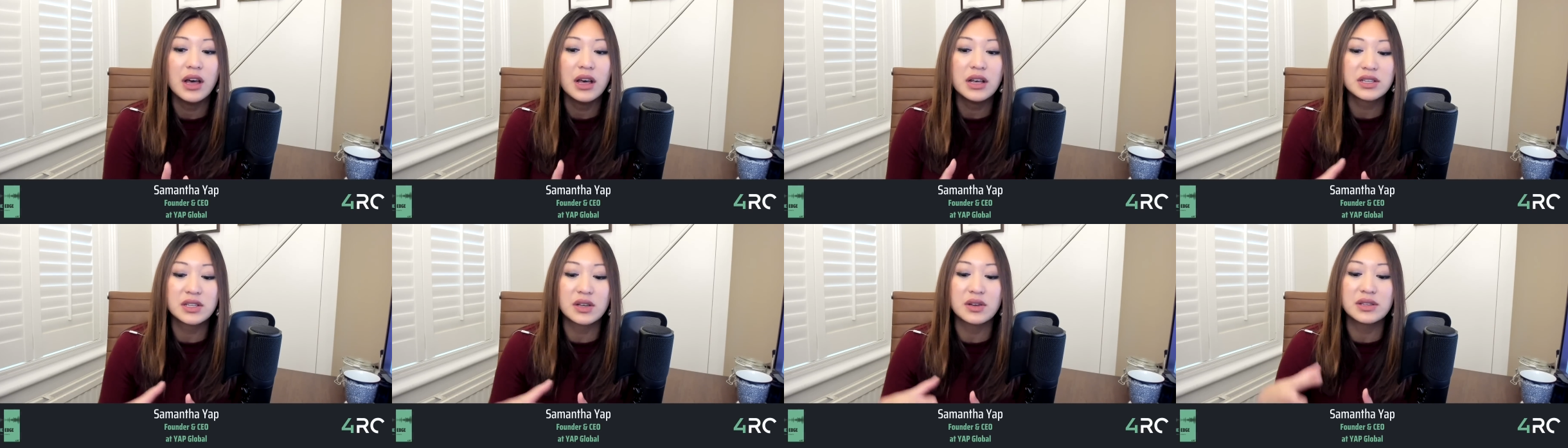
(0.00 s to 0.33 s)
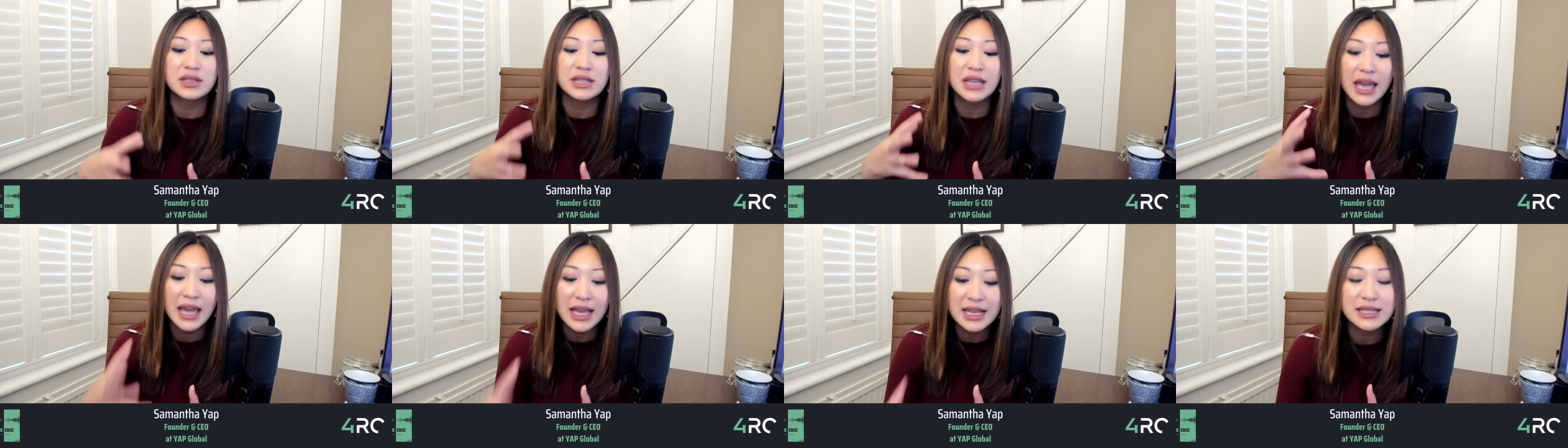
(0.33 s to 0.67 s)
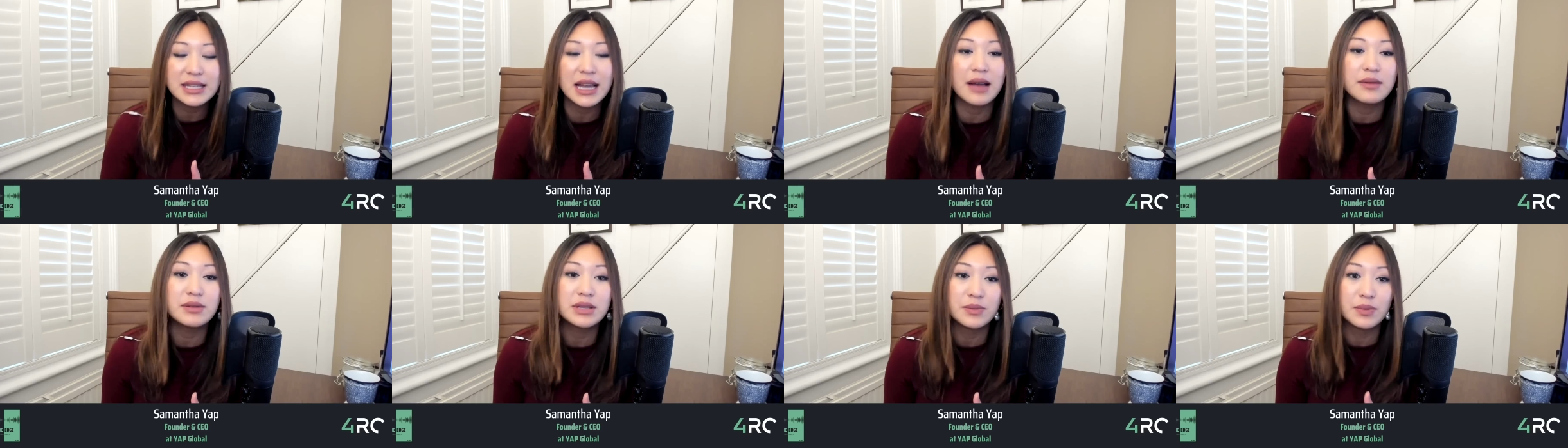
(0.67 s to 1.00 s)
So it takes
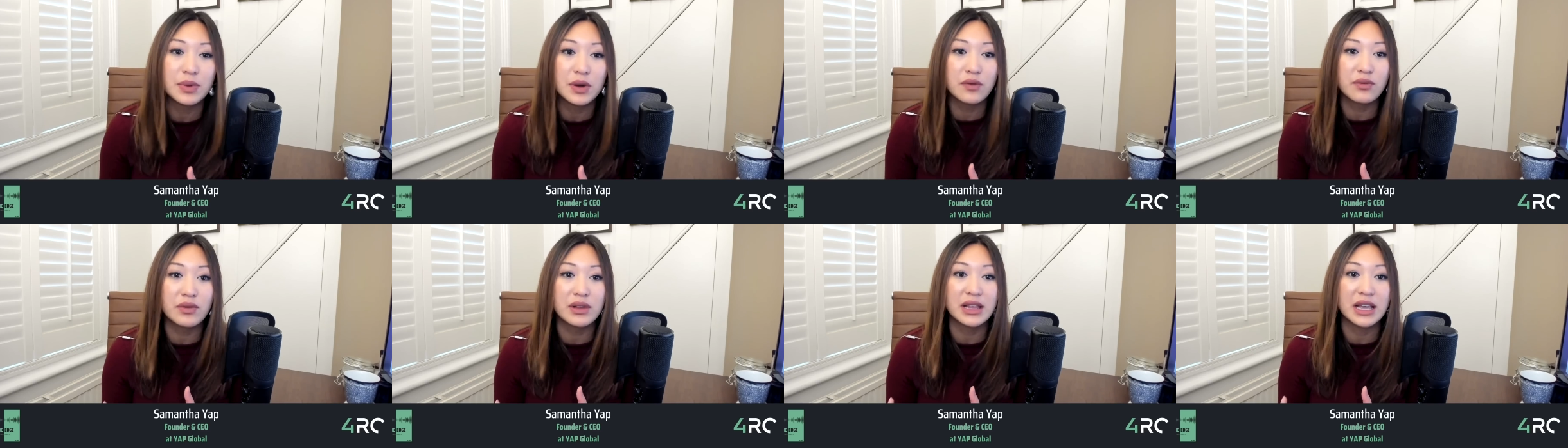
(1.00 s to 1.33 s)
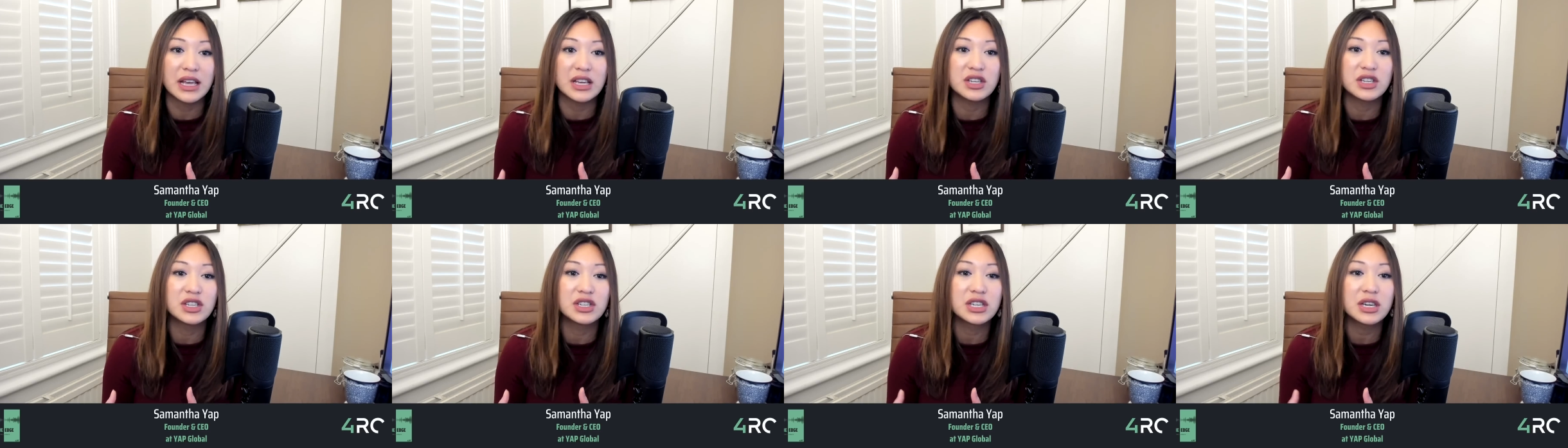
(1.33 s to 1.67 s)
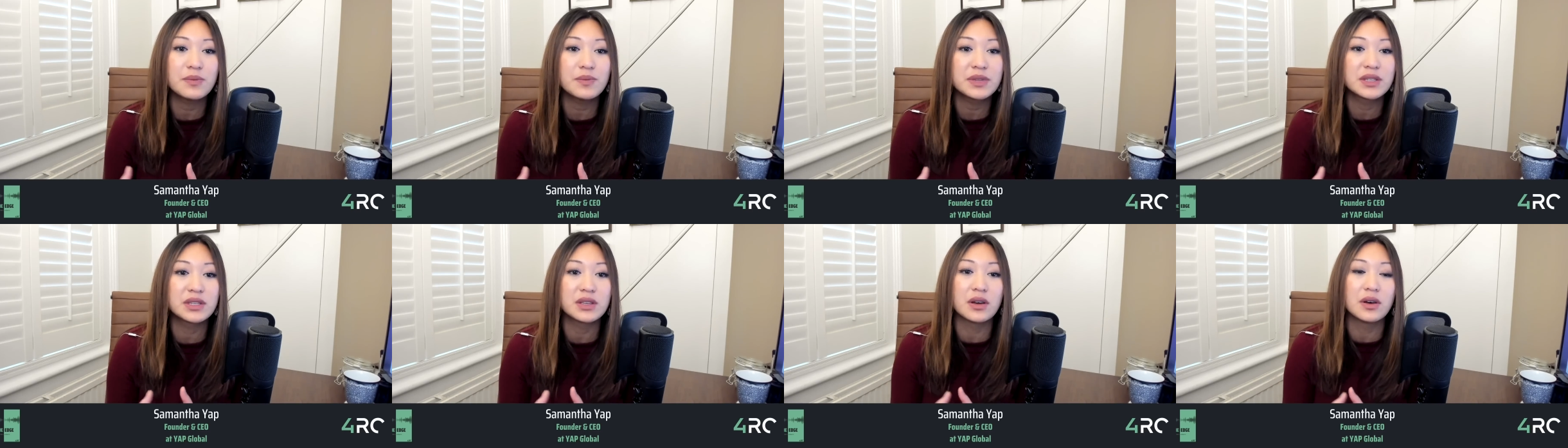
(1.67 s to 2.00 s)
time to build
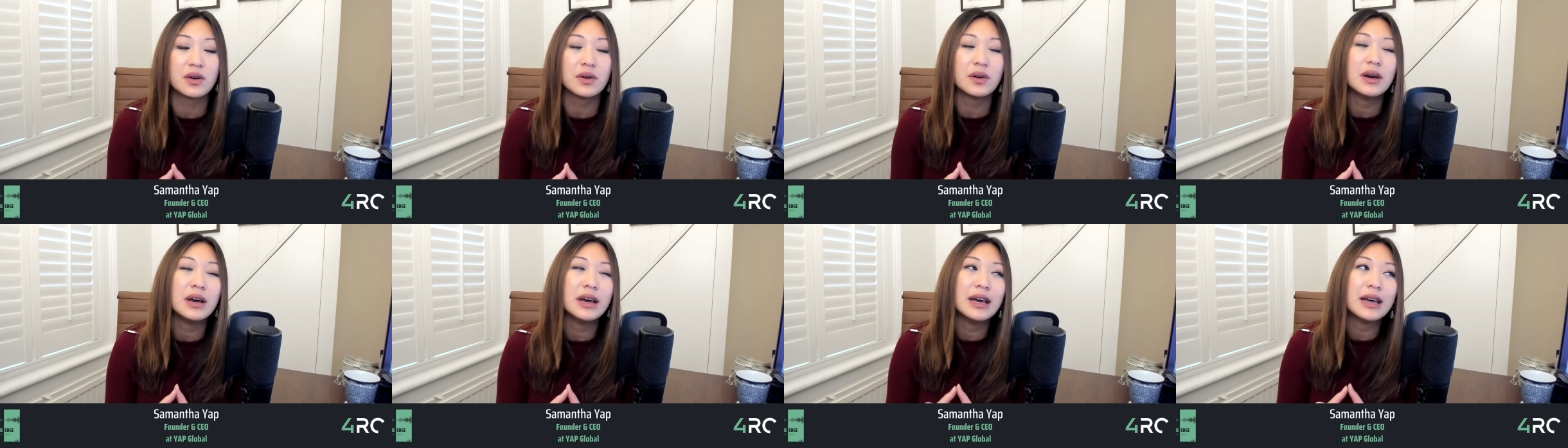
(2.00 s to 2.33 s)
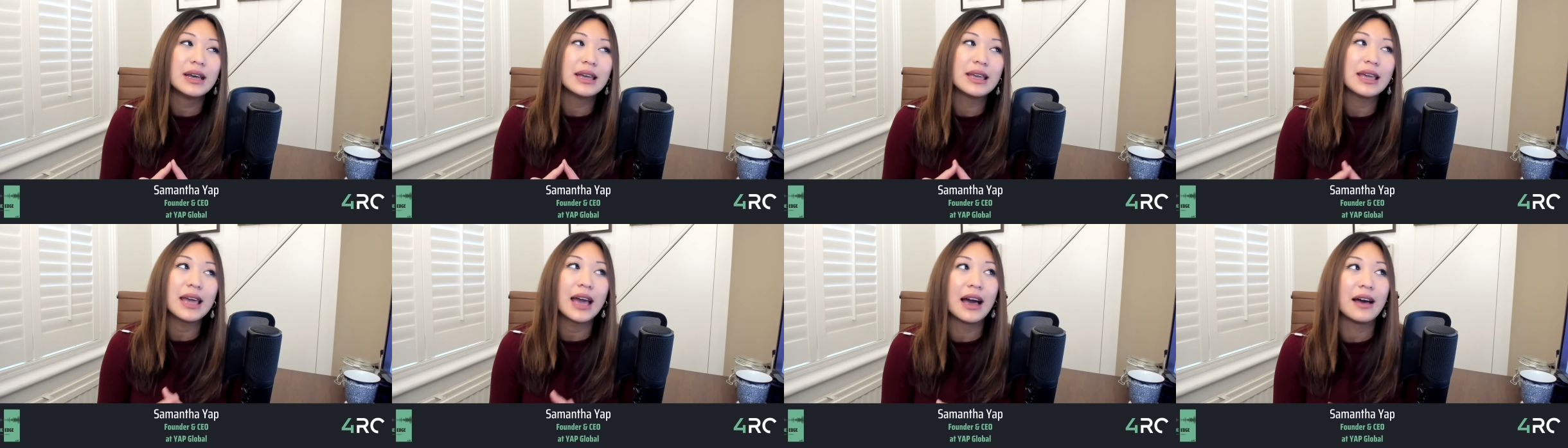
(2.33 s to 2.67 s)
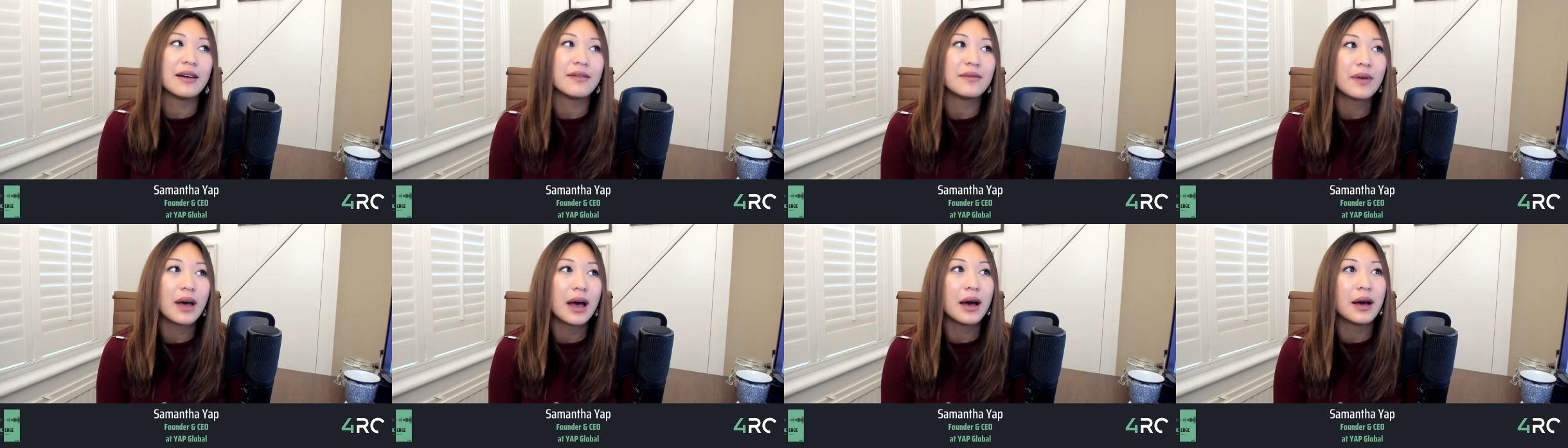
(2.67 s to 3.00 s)
relationships. So
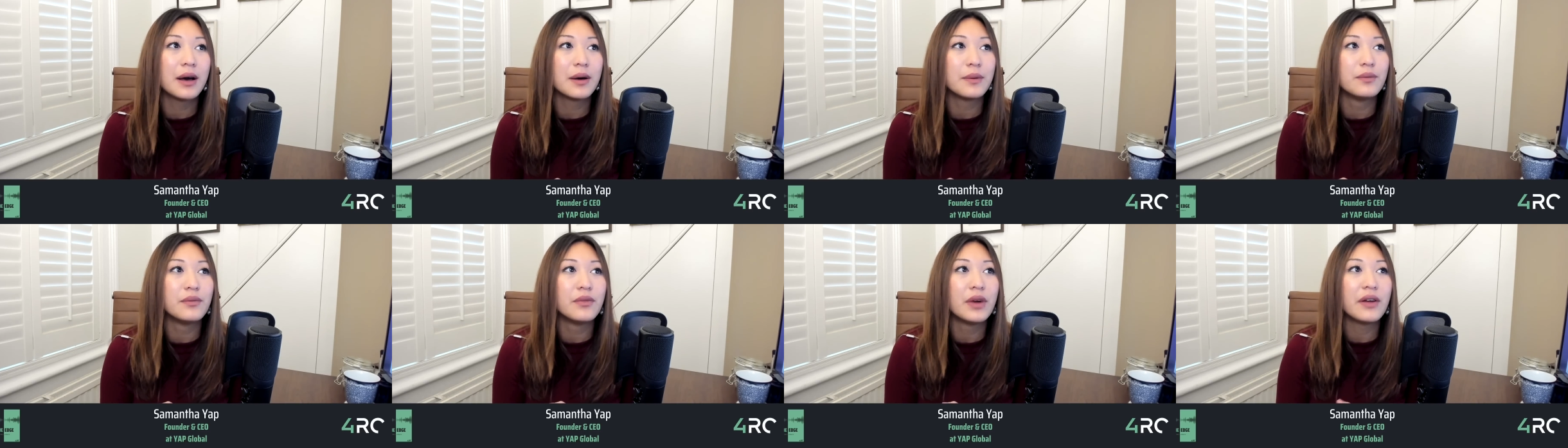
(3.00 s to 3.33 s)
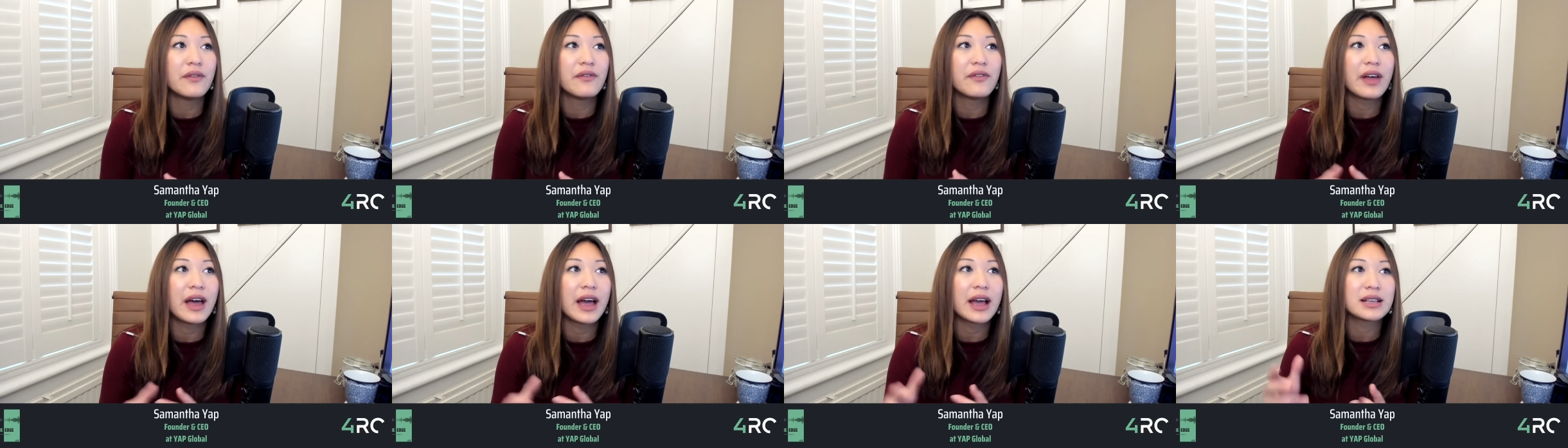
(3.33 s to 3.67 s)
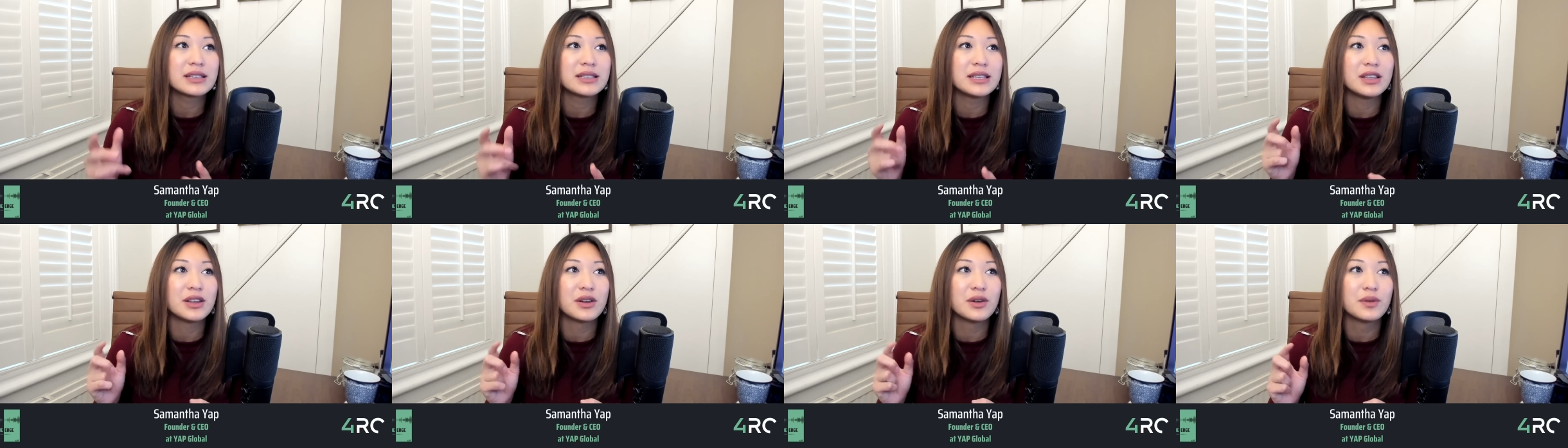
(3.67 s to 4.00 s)
yeah, red
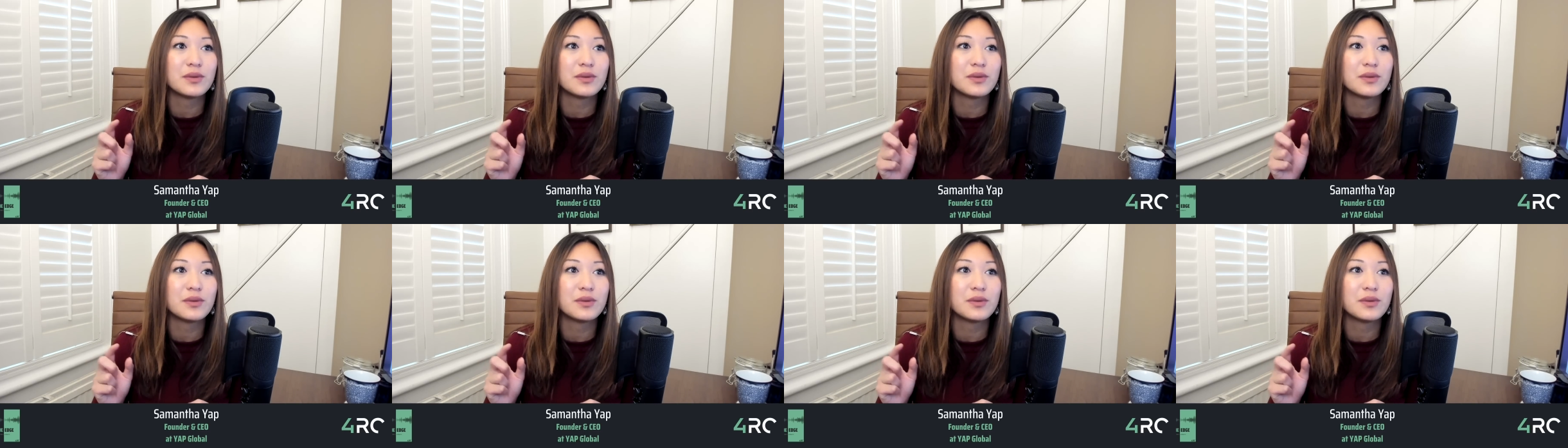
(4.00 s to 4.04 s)
flags,